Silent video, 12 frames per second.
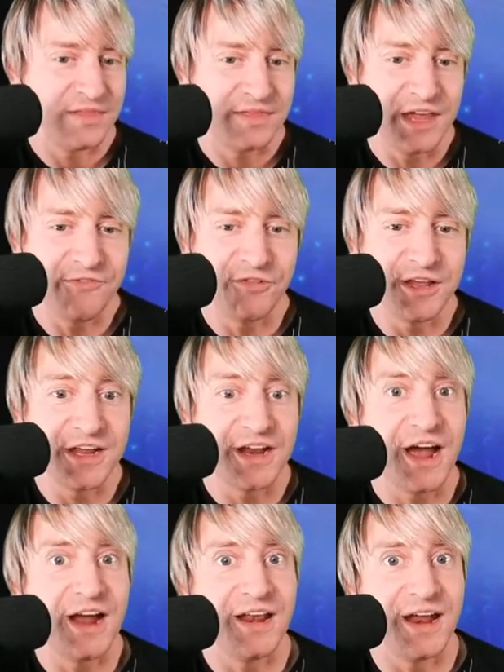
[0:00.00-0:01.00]
Thankfully, it
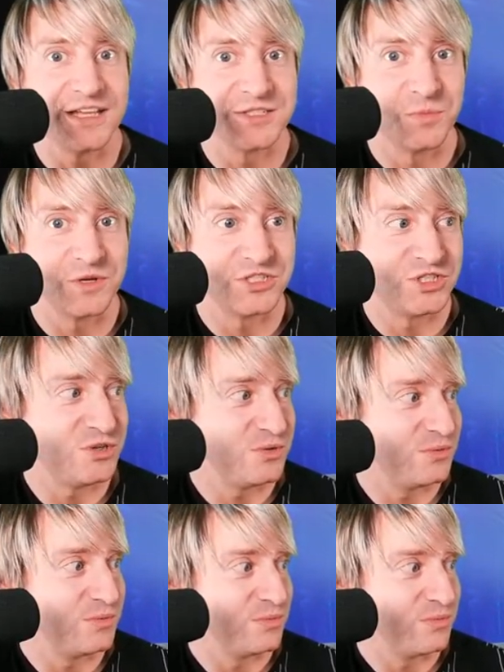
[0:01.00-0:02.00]
highlights what
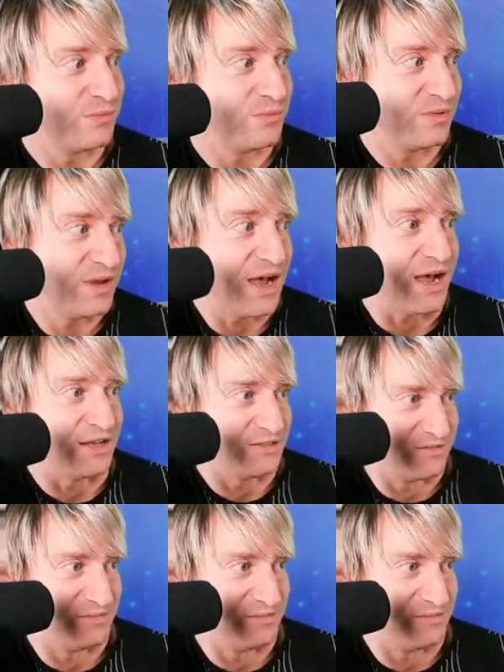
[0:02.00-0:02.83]
you got